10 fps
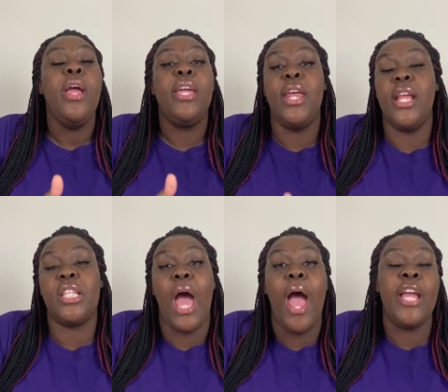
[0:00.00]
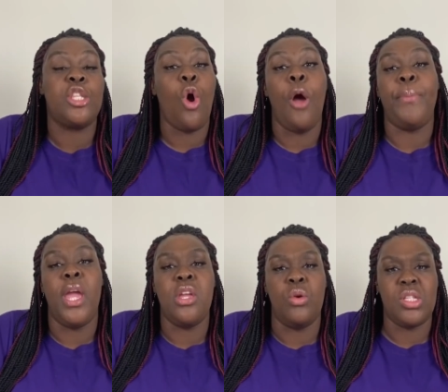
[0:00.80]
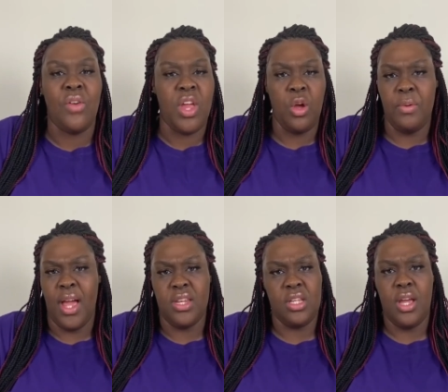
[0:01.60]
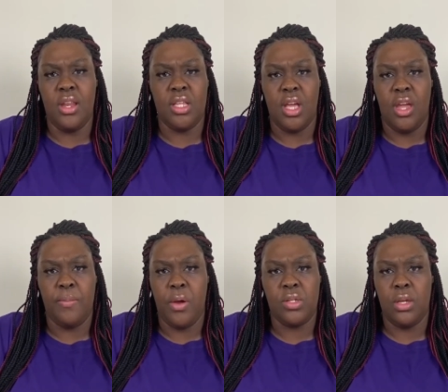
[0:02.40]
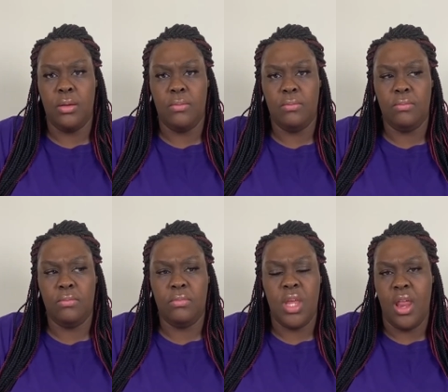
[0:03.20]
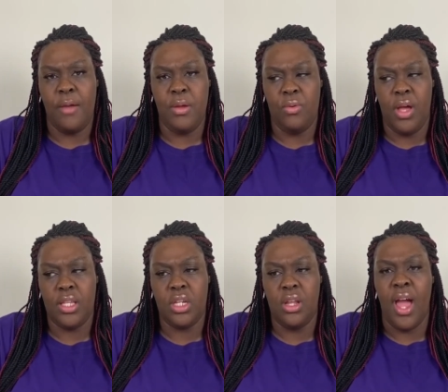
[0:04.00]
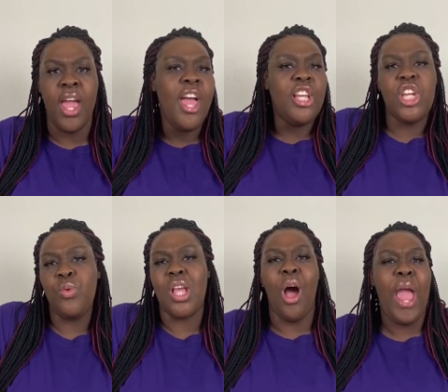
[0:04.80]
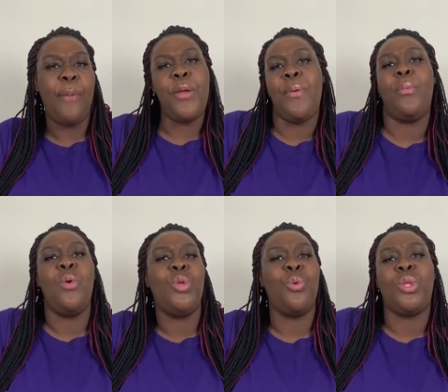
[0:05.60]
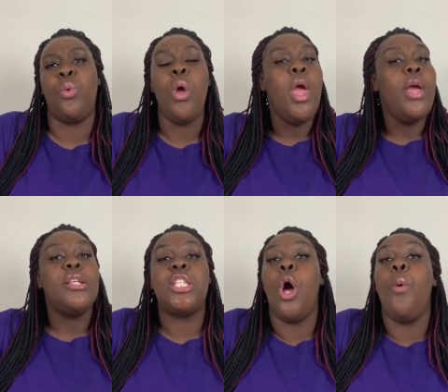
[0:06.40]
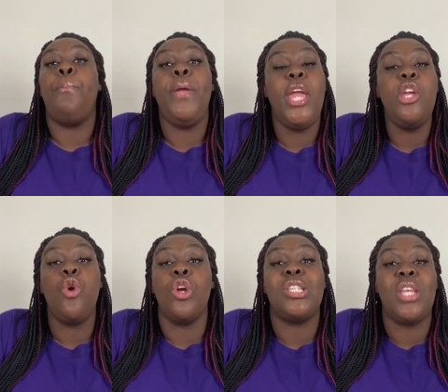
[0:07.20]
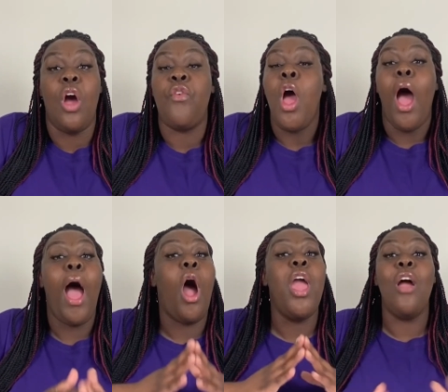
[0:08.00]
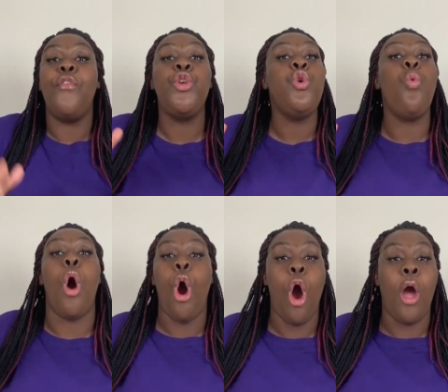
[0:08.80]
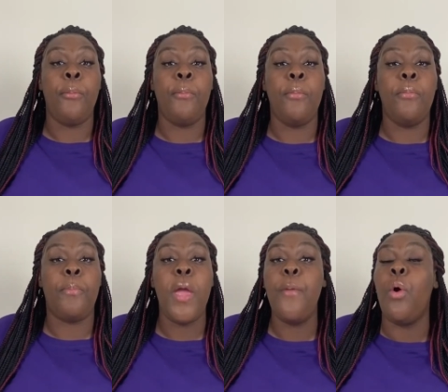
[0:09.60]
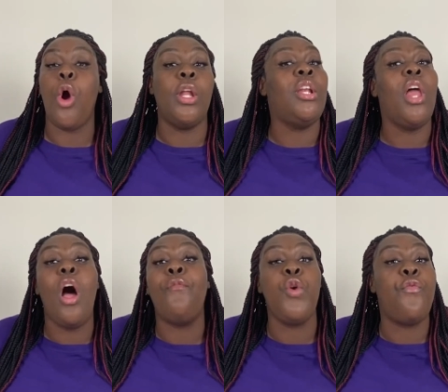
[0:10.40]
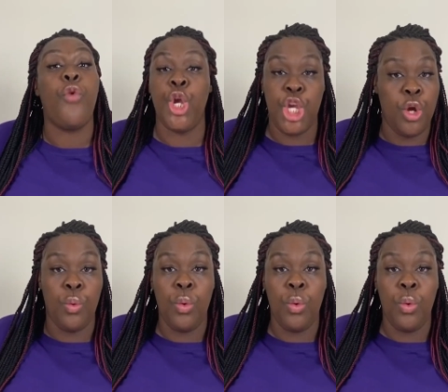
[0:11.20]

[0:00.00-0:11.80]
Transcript: getting tired and start being yourself, they're going to be like, this ain't the same person that I've been watching. Like, she was all happy, bubbly, with the. So be yourself. However you are, people are going to love you for you.